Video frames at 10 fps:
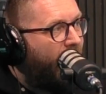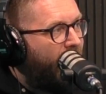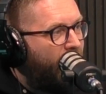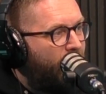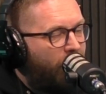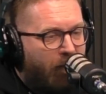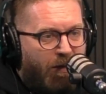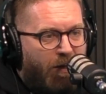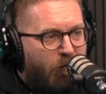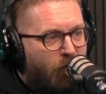And
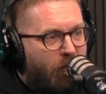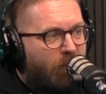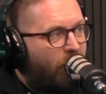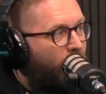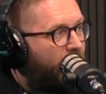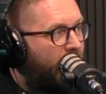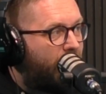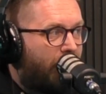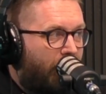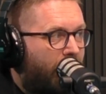just obviously
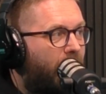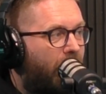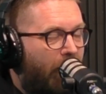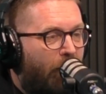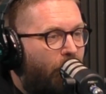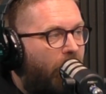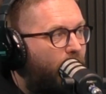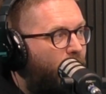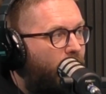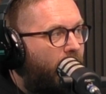
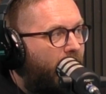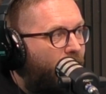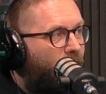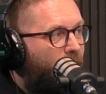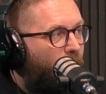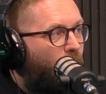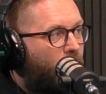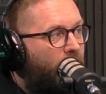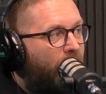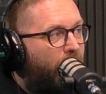incredible what
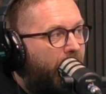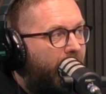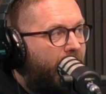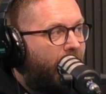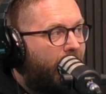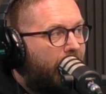you've done back then.